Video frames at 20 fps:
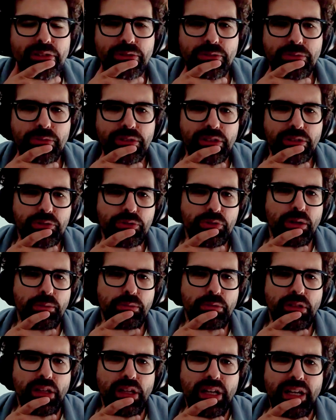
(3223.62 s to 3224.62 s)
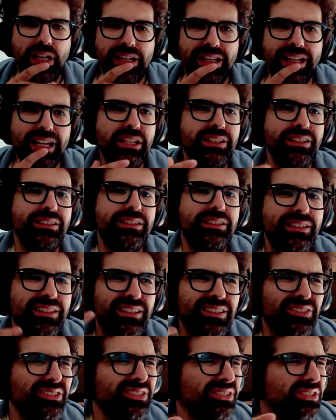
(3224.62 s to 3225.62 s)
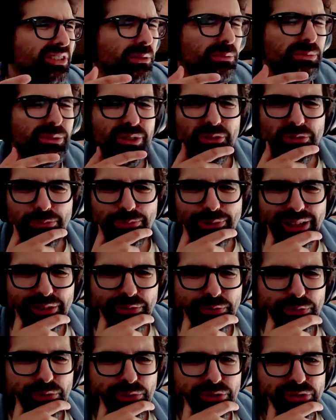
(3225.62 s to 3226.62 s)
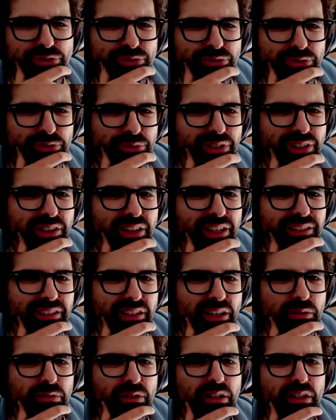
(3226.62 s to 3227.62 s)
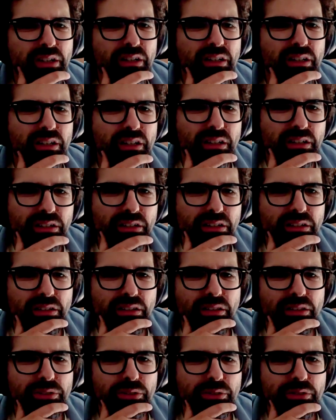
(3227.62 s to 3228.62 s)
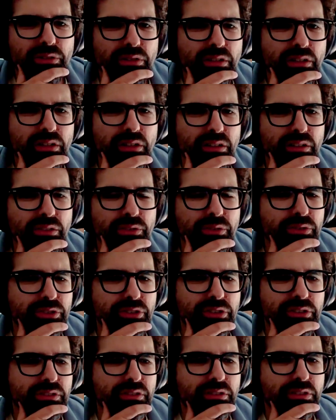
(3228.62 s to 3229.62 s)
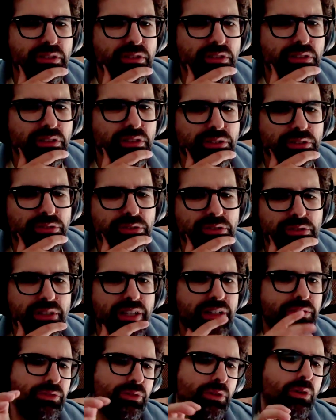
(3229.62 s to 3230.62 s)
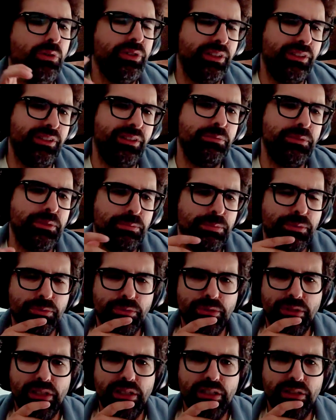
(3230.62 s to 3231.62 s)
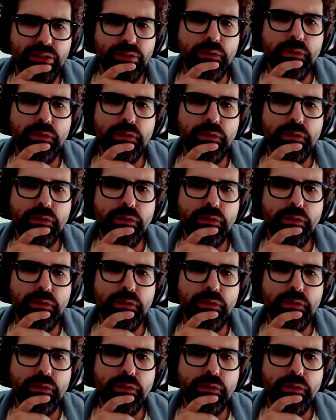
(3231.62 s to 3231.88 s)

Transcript: without trouble. And you can see there is a company called Mailforge who are doing that now. They're just so they have their own SMTP relay to